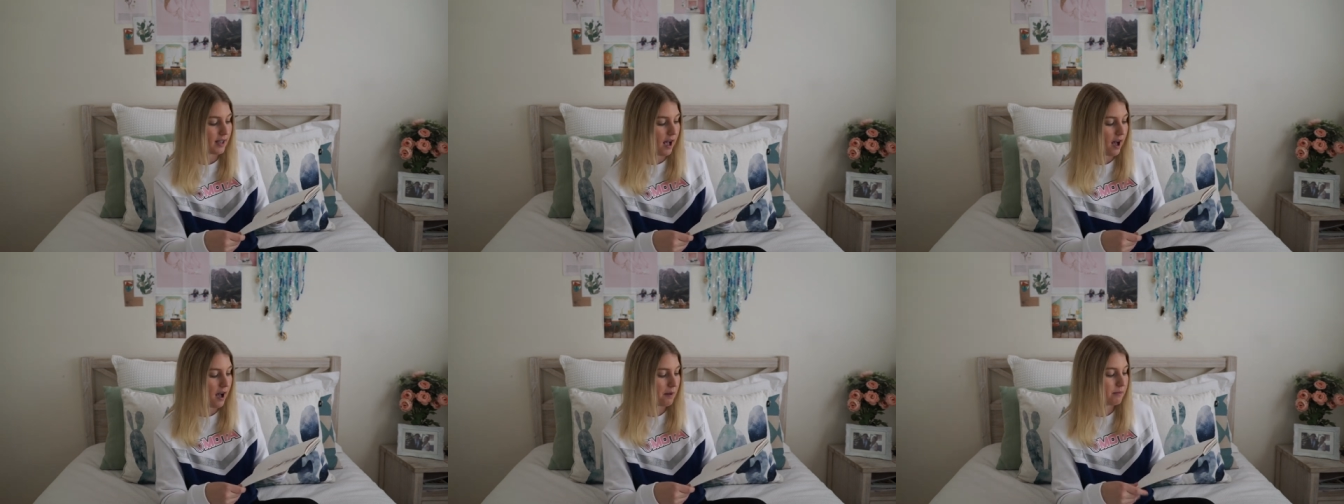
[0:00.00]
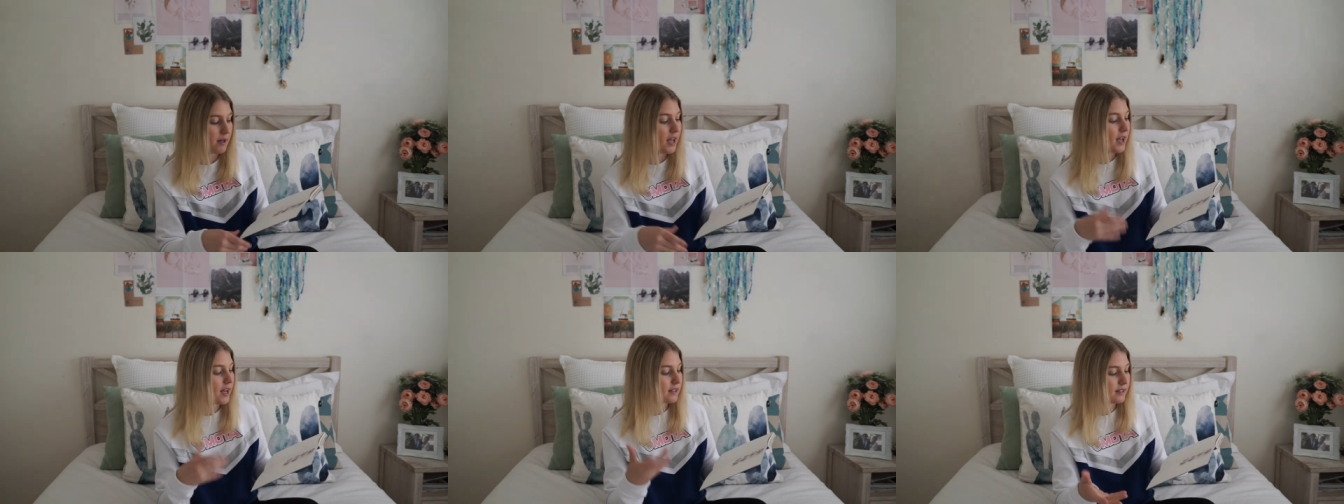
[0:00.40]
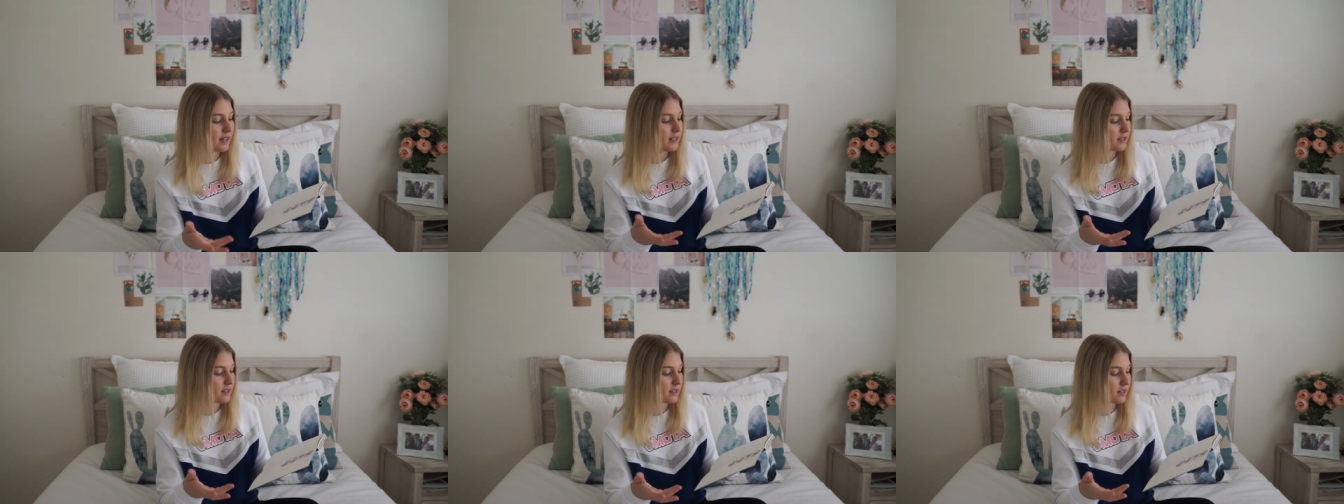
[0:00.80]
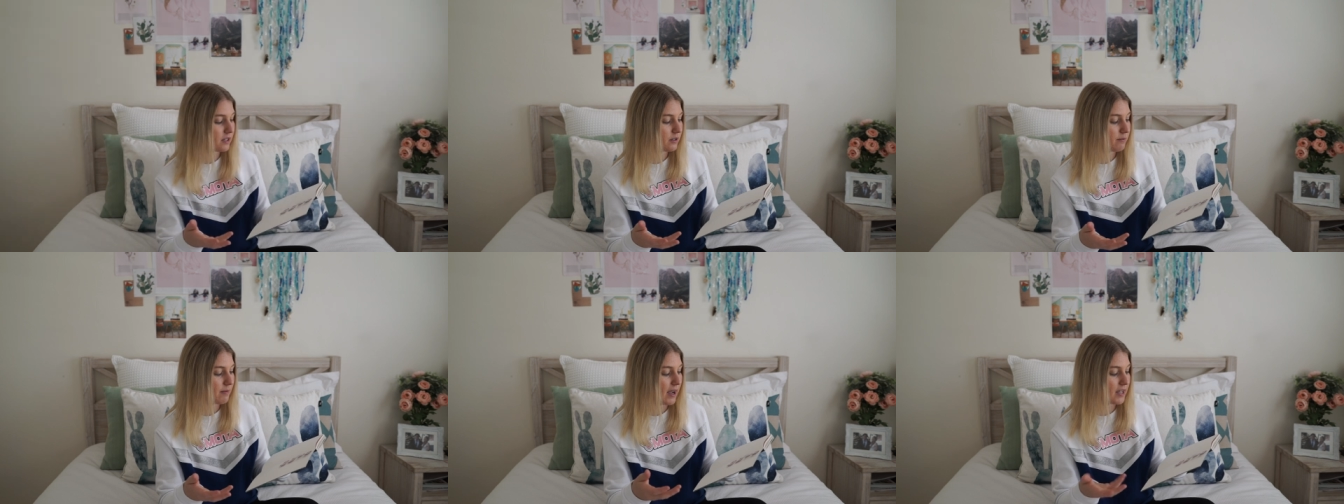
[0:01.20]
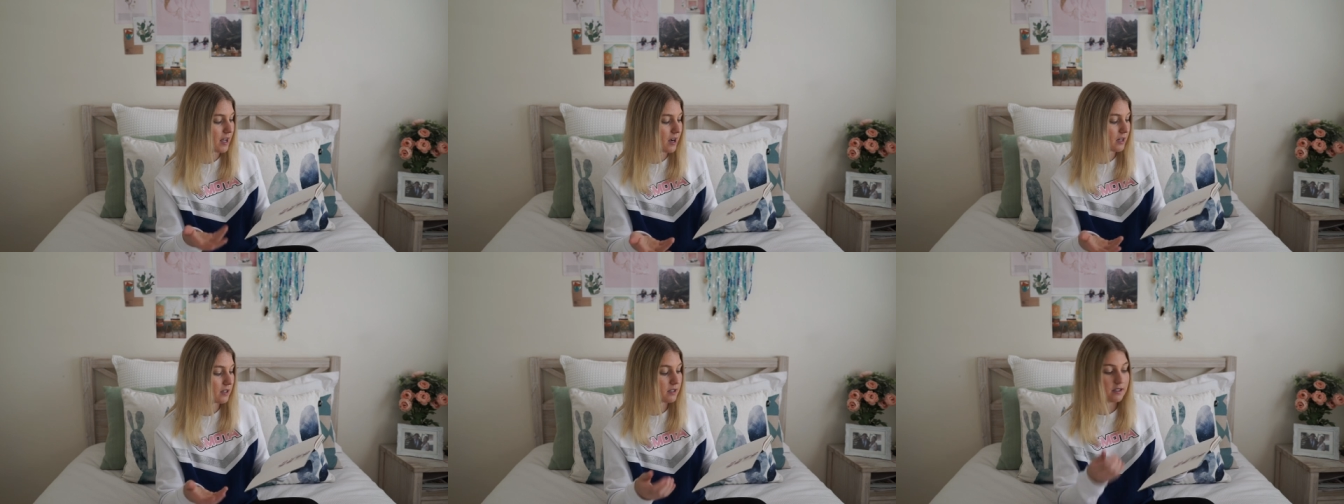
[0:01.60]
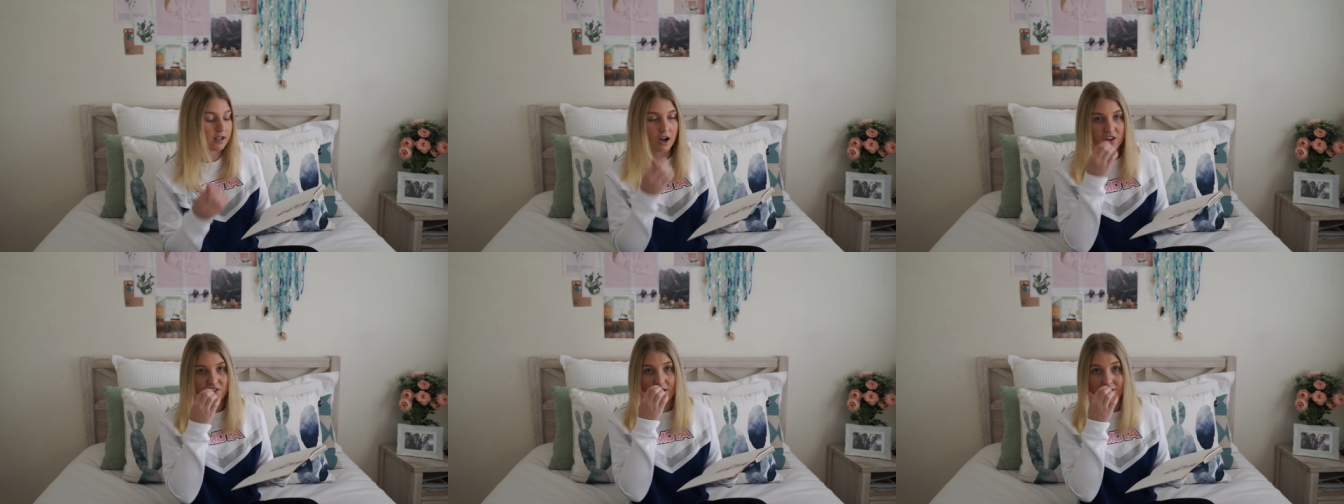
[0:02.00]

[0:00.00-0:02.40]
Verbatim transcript: um, letters to my younger self.